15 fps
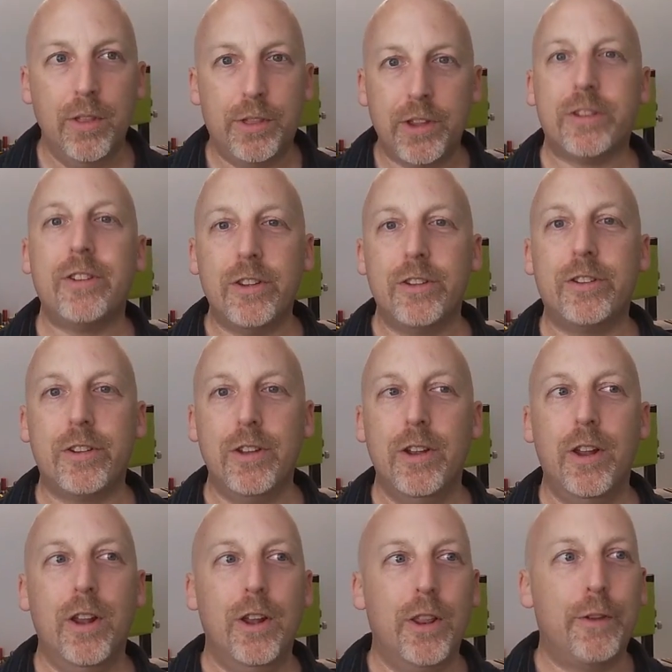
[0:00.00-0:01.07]
This is
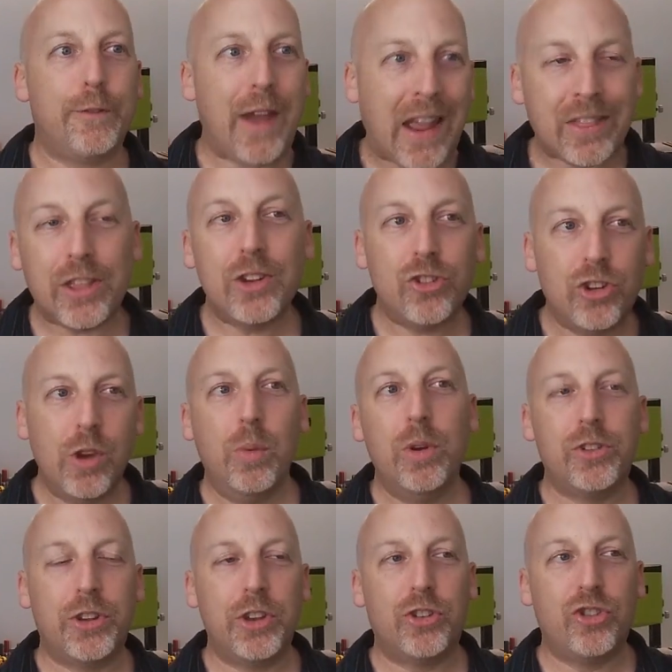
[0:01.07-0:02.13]
the fact that she
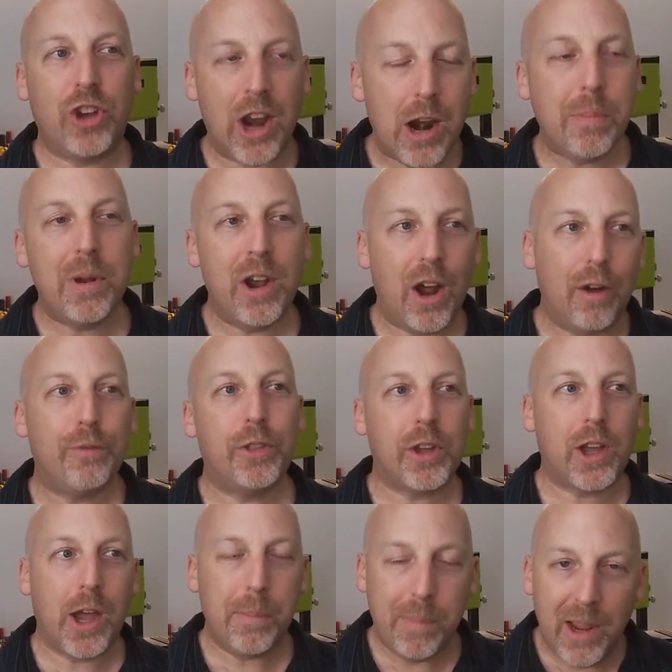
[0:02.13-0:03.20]
was the chairman of the
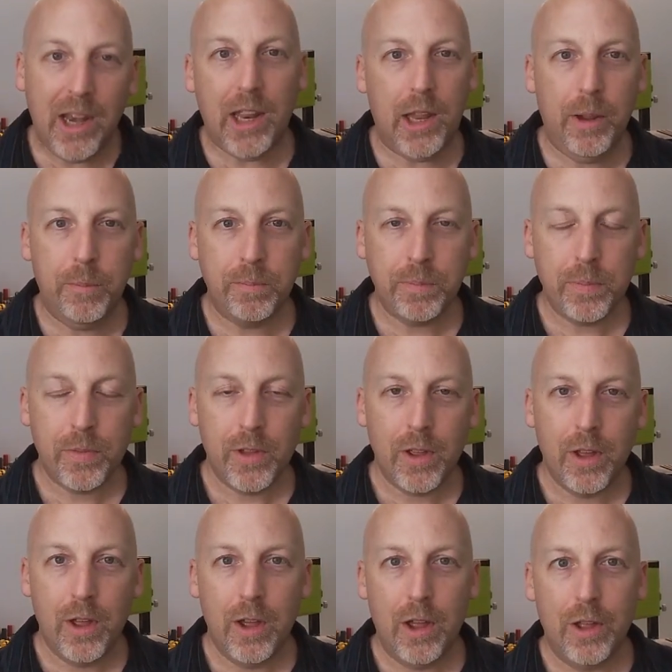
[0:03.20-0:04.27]
committee
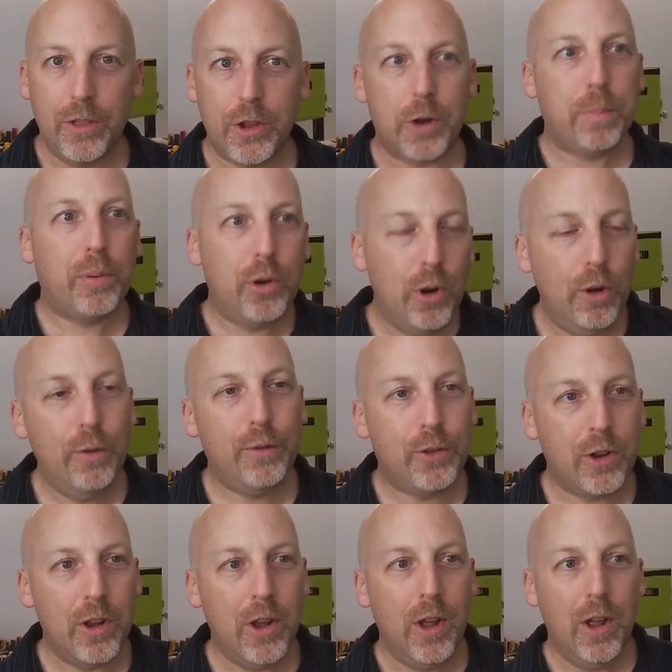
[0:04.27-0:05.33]
that
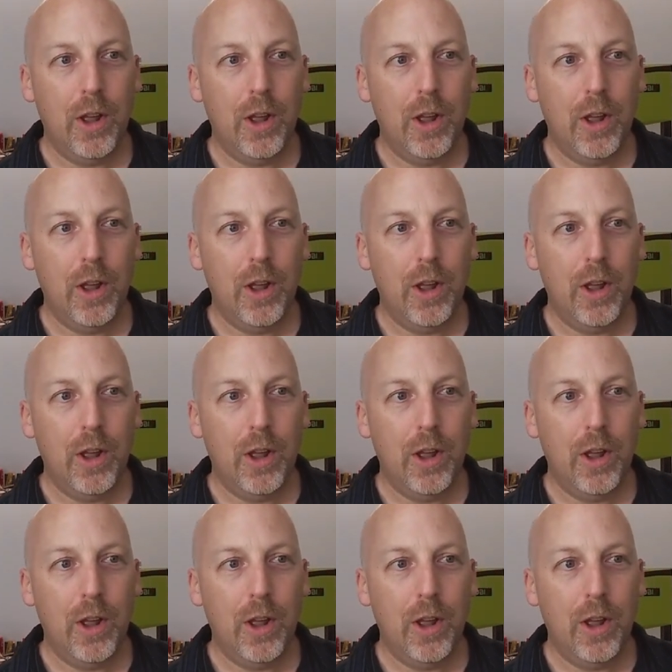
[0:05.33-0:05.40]
approved